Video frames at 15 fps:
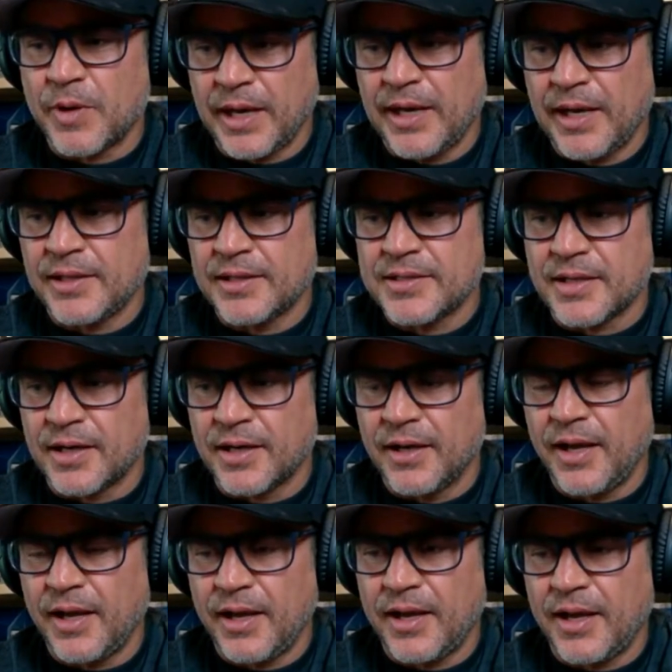hey, listen,
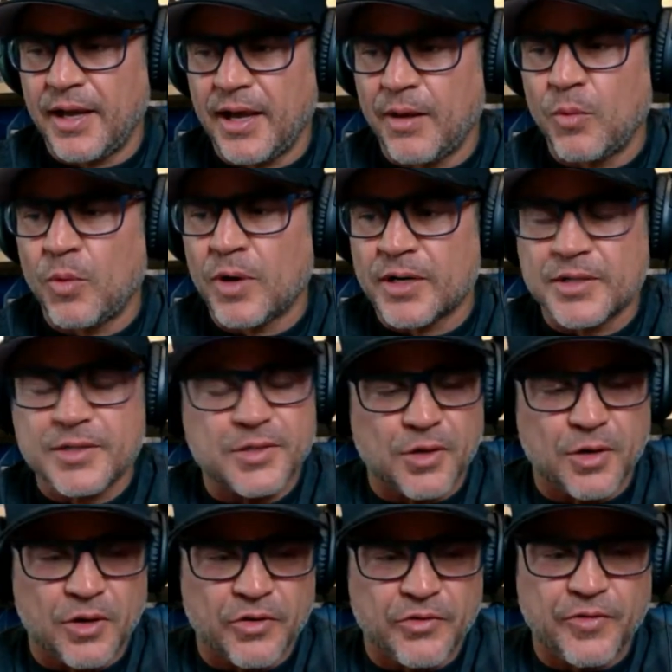I want to
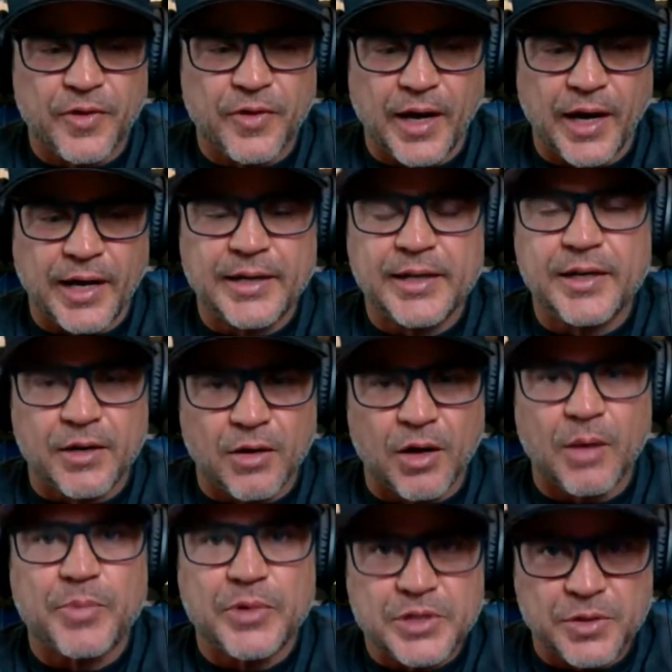serve. I need an
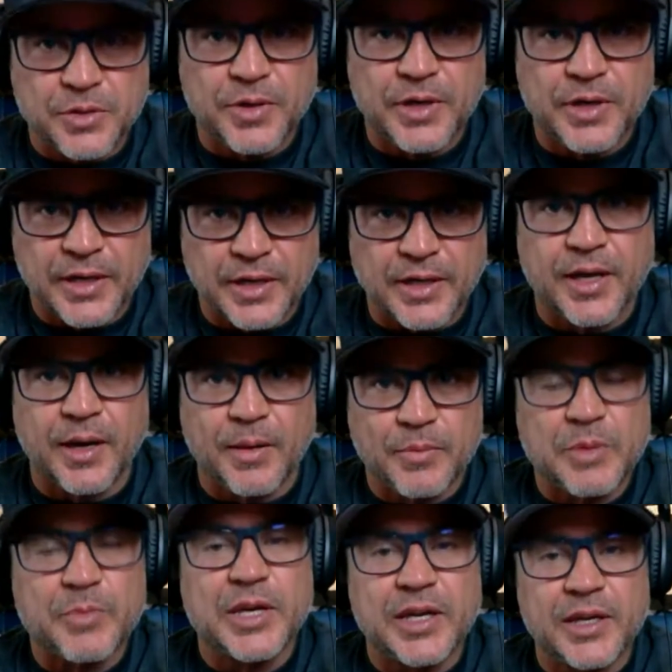opportunity to come
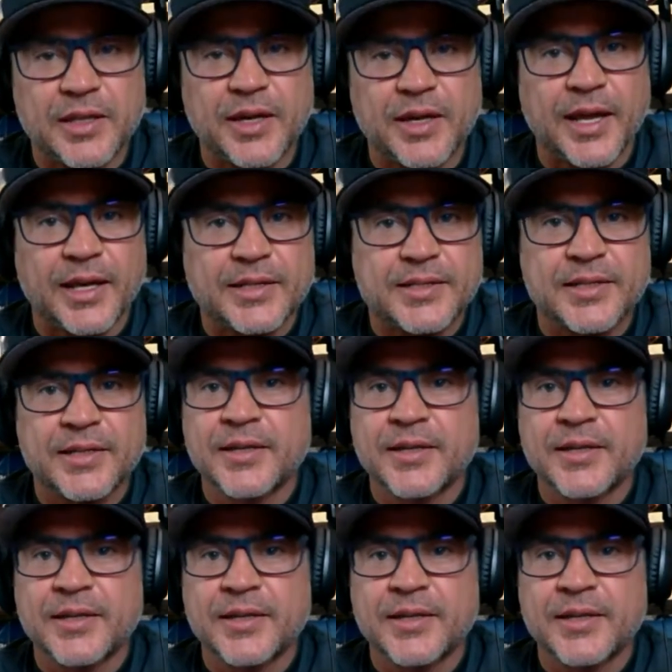to me in the next